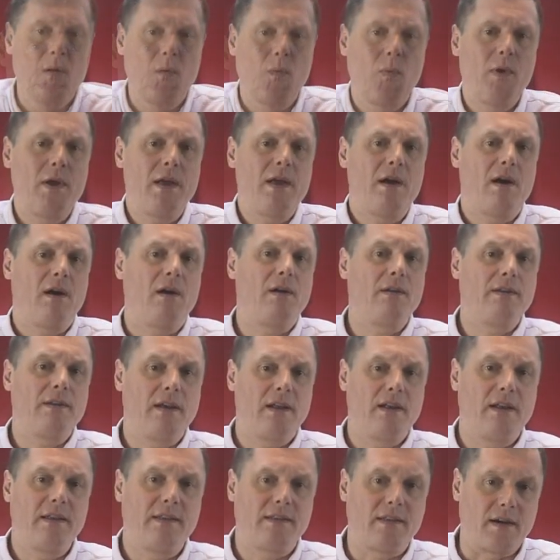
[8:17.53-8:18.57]
We are
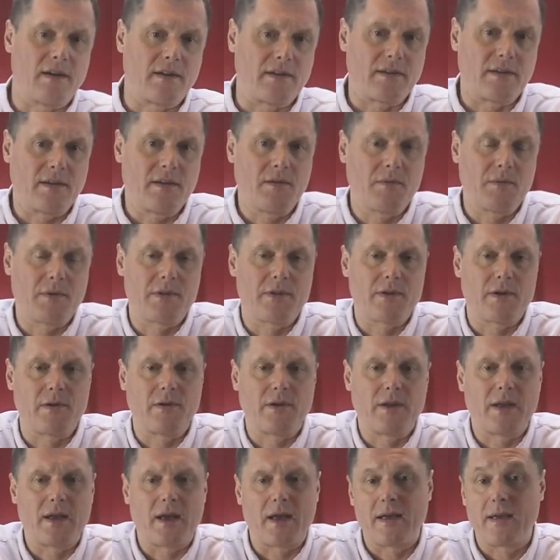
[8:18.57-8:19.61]
nearly done with
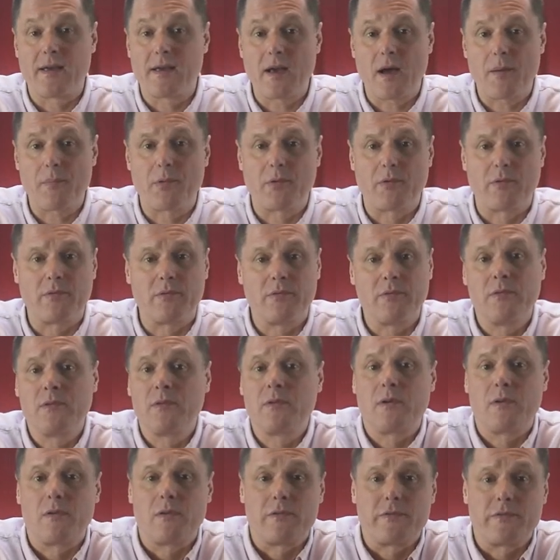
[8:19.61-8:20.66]
only a couple
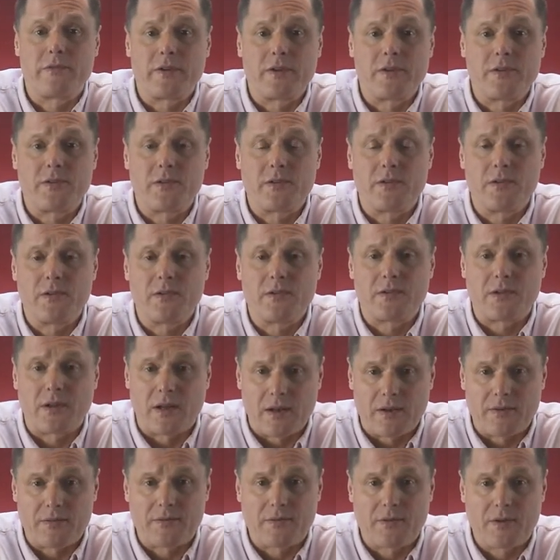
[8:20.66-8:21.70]
of issues
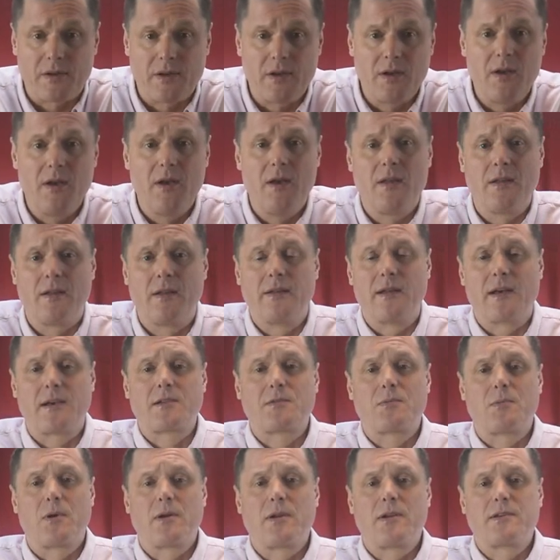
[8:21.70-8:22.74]
left. The
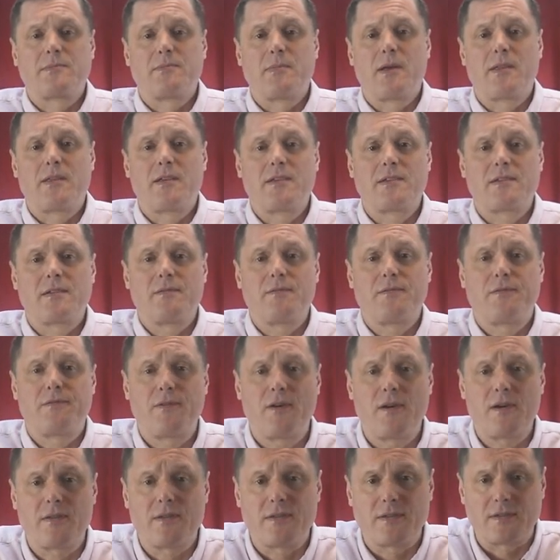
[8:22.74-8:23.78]
next one is Mother's and
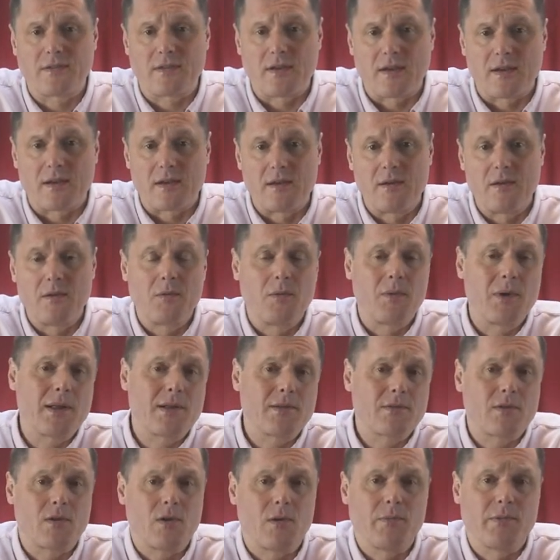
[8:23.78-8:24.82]
Father's Day.
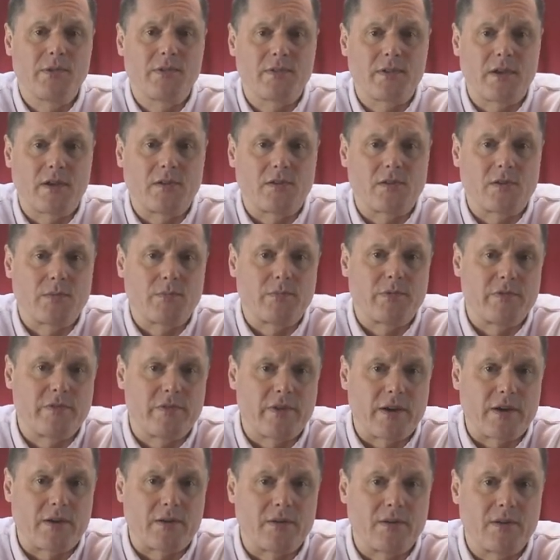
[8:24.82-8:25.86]
Well, common sense should
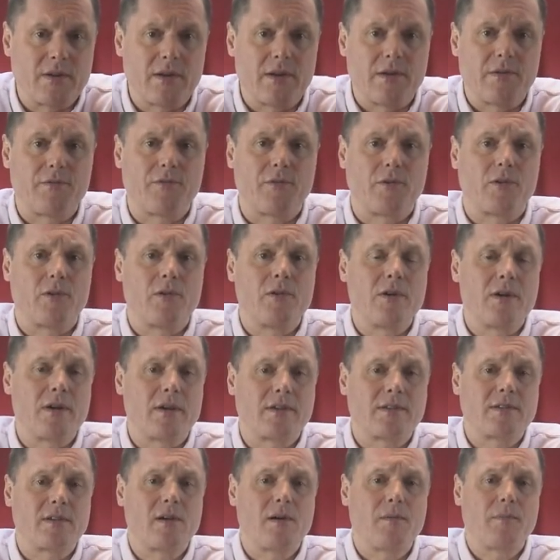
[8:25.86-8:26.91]
prevail. If, for
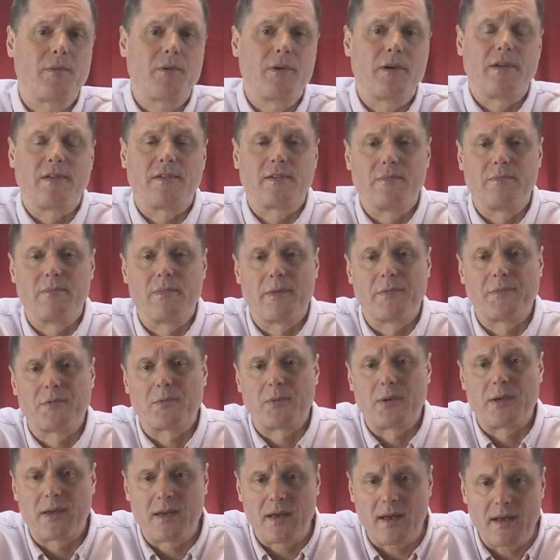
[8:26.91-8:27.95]
example, it's the mum's
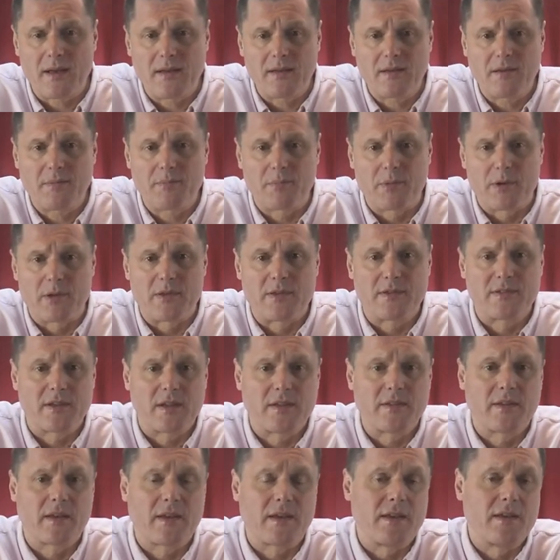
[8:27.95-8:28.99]
weekend, but the
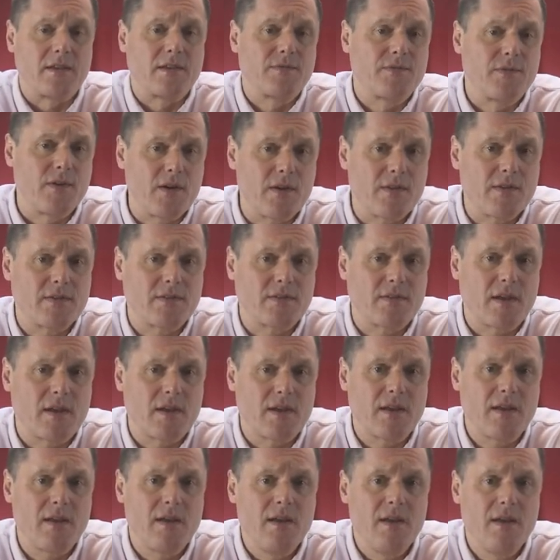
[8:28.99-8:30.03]
Sunday is Father's
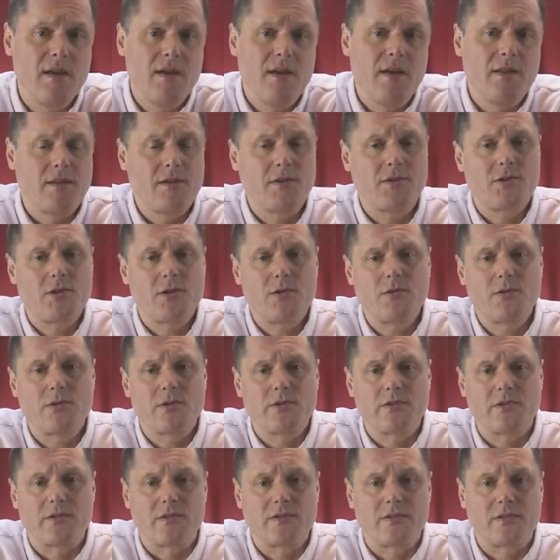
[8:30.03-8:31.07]
Day, the
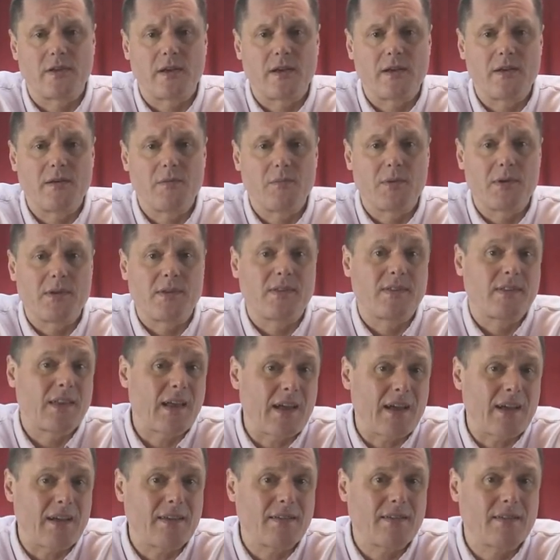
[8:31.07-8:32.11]
children should stay with
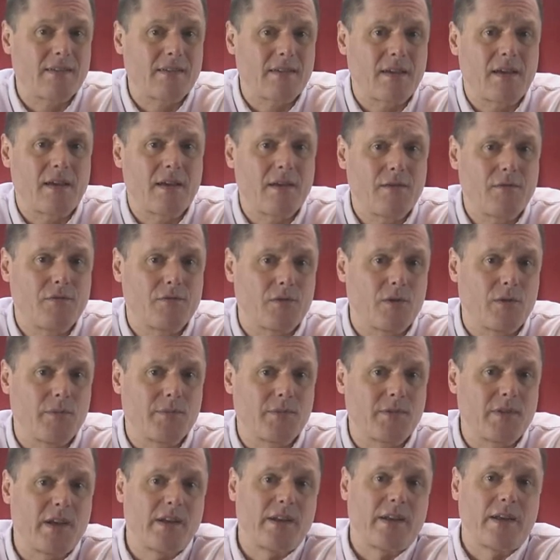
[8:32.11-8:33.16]
dad, say,
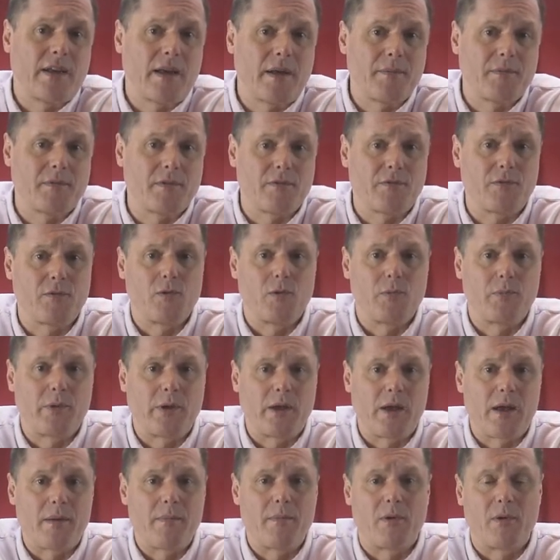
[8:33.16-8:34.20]
from 10 a.m. to 4
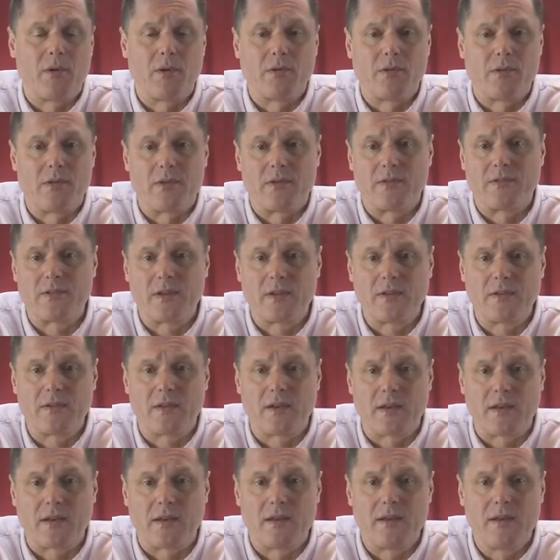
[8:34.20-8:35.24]
p.m. on the
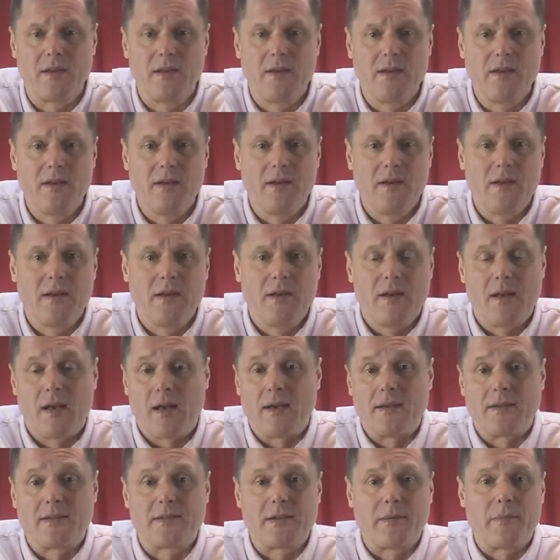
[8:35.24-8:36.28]
Sunday.
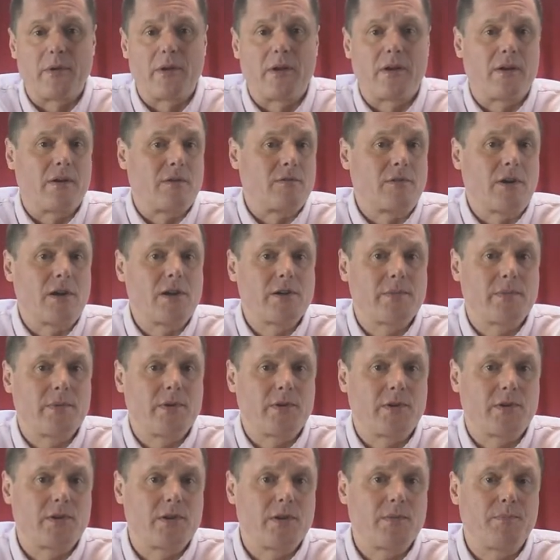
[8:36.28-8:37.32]
A similar
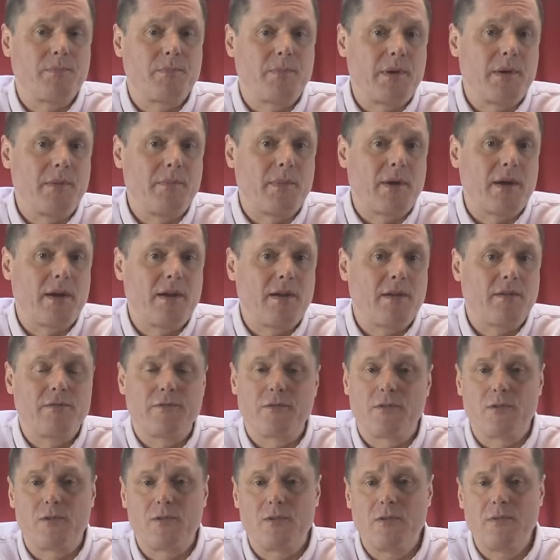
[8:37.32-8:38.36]
arrangement should be made
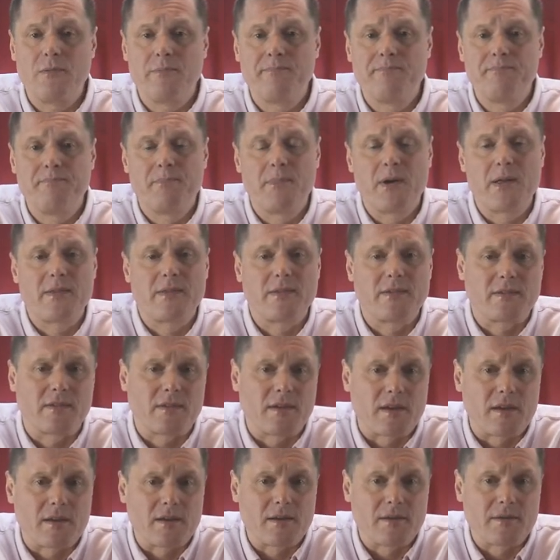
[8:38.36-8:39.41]
for Mother's
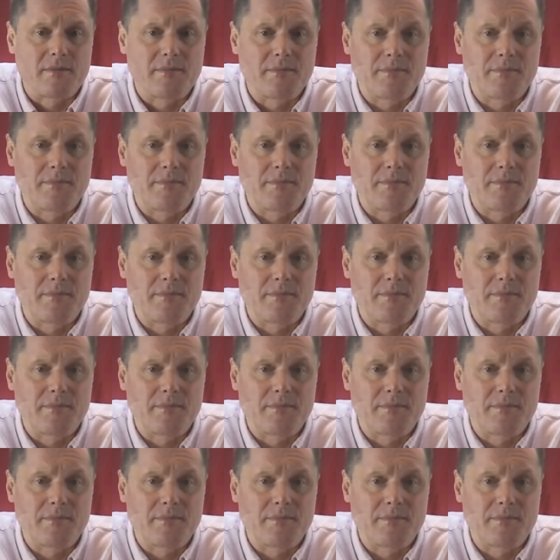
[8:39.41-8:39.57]
Day.